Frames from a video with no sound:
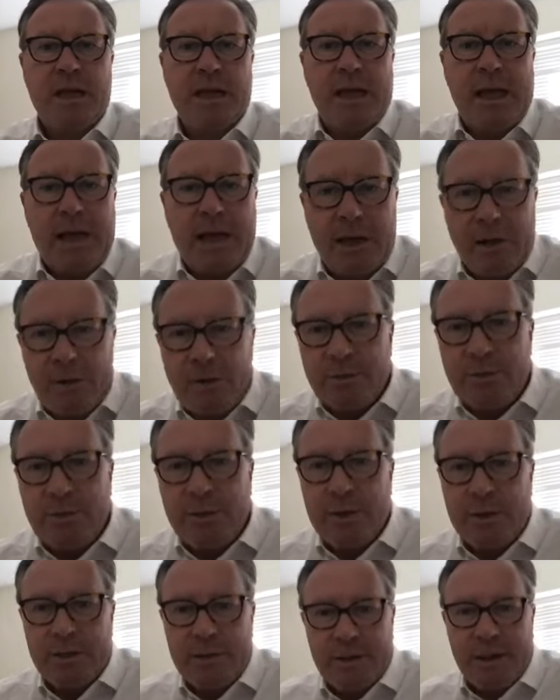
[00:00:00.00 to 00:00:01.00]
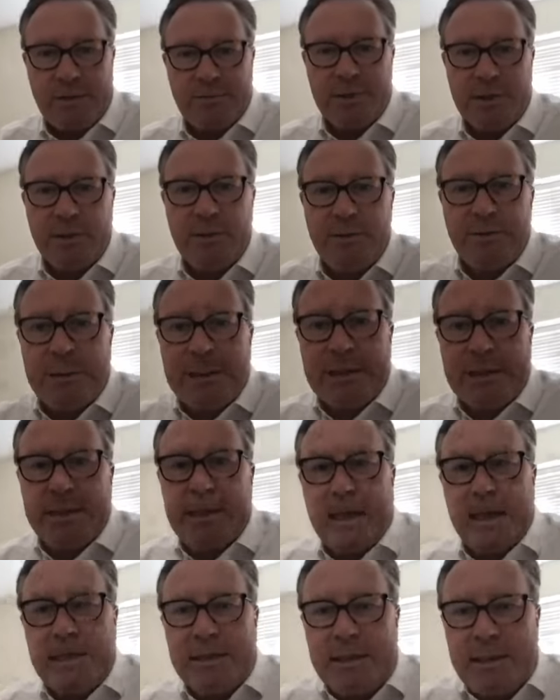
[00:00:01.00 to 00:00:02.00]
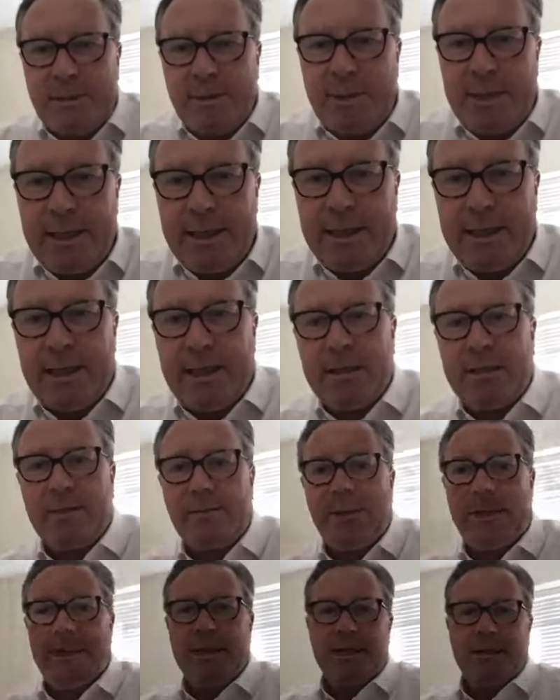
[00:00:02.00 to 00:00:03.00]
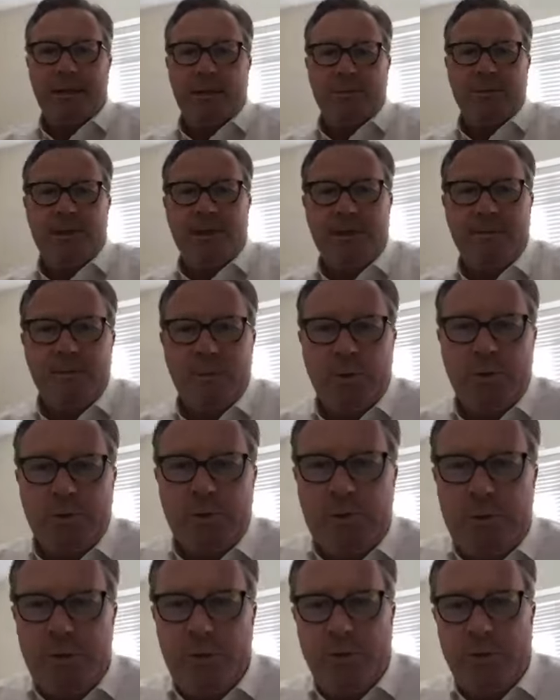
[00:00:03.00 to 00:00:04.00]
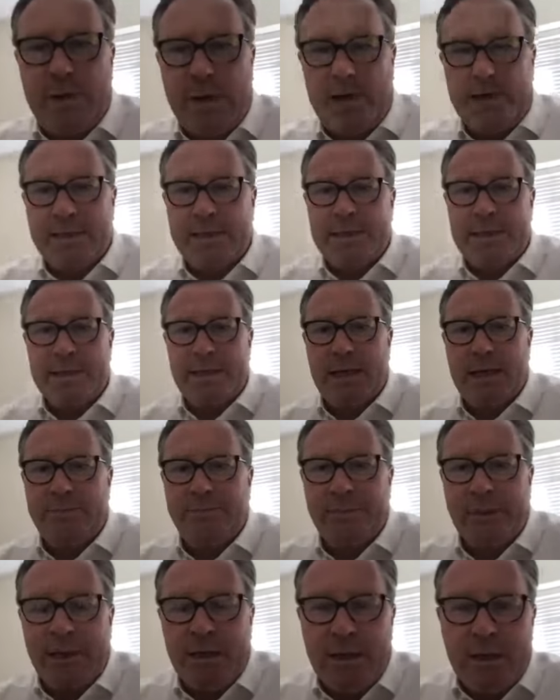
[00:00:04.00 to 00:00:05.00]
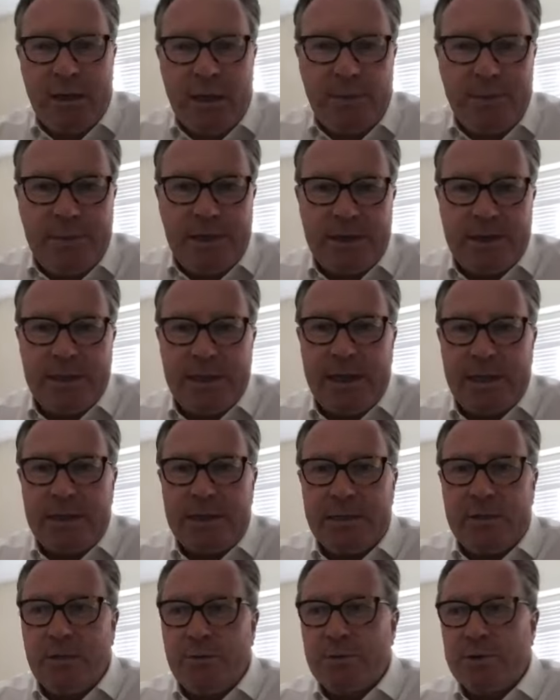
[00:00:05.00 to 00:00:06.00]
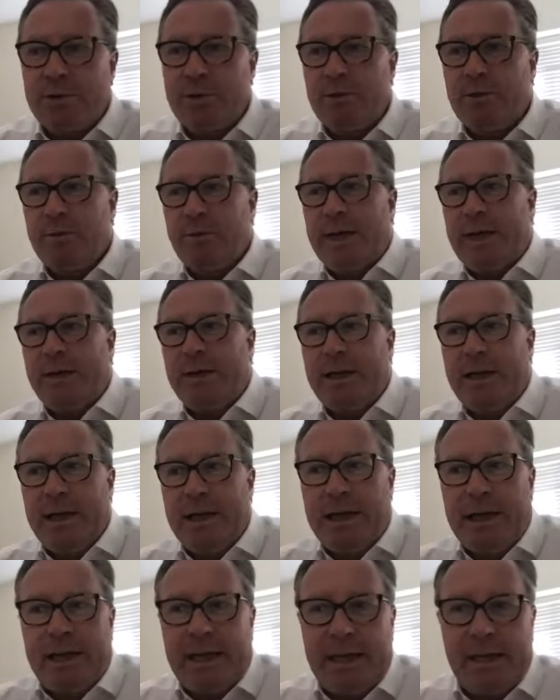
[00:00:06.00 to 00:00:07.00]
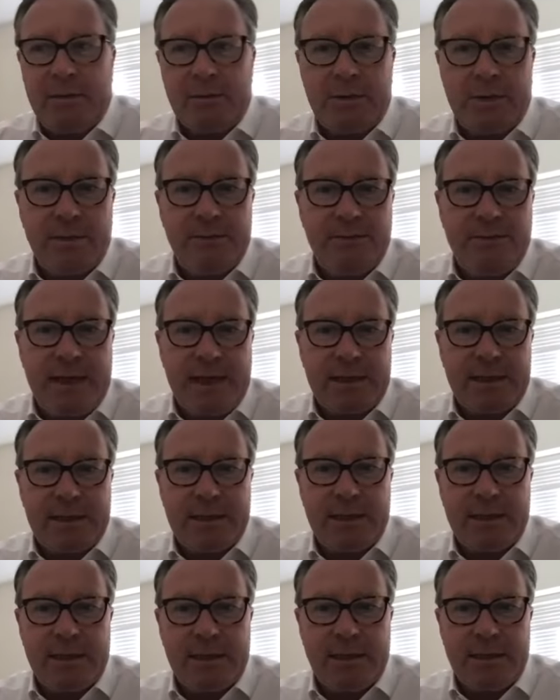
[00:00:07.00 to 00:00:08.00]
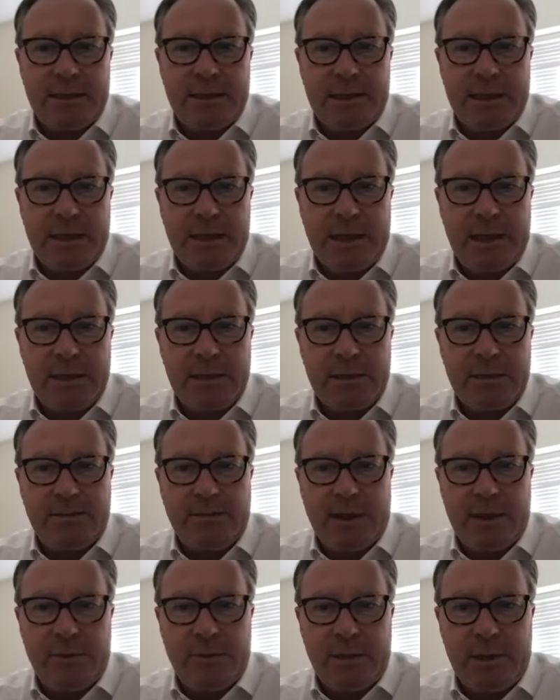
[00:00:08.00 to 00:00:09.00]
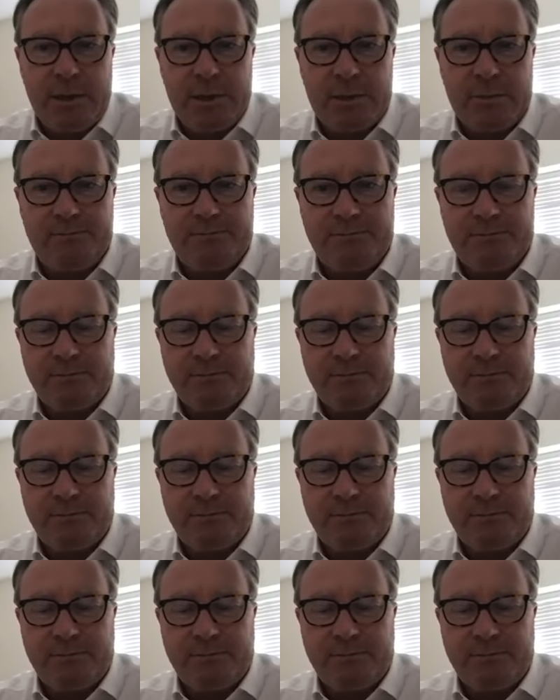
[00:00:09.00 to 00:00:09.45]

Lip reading: Hello, good afternoon. It's Dean Quealy here, Quealy & Co in Sittingbourne, North Kent. I'm here today to talk to you about how to vet an estate agent's valuation.